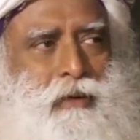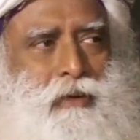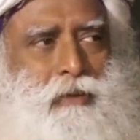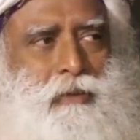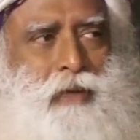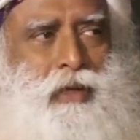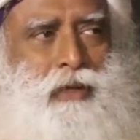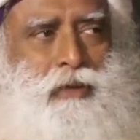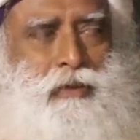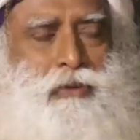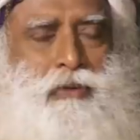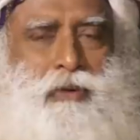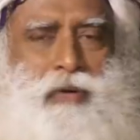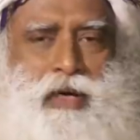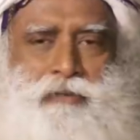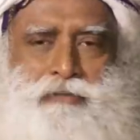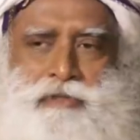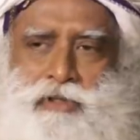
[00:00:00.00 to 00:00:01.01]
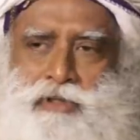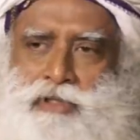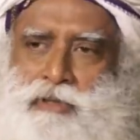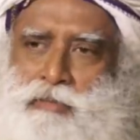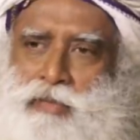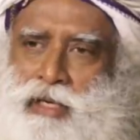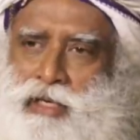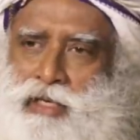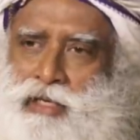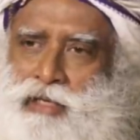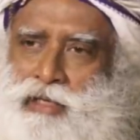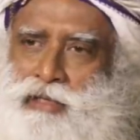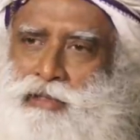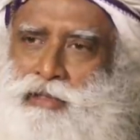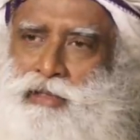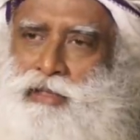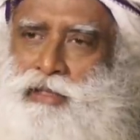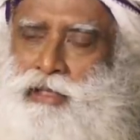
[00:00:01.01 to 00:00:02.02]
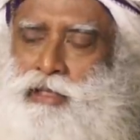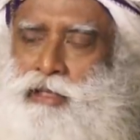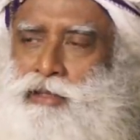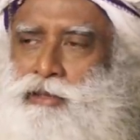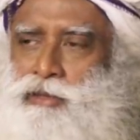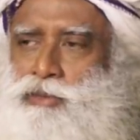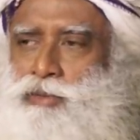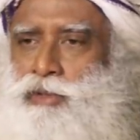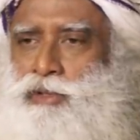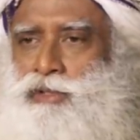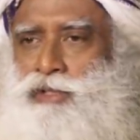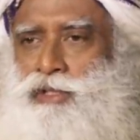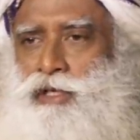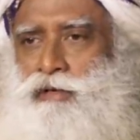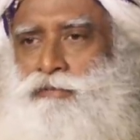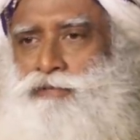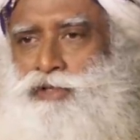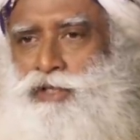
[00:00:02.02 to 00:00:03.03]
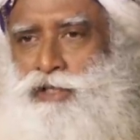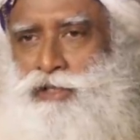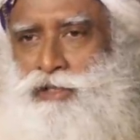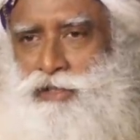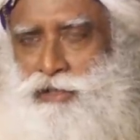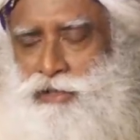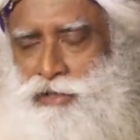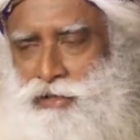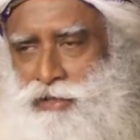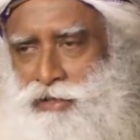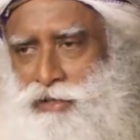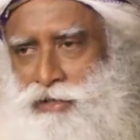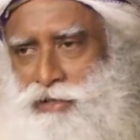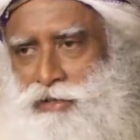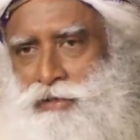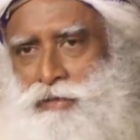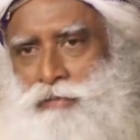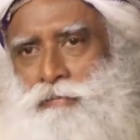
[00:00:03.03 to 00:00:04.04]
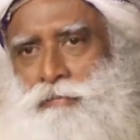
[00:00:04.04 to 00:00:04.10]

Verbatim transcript: When you go after somebody thinking you will serve justice,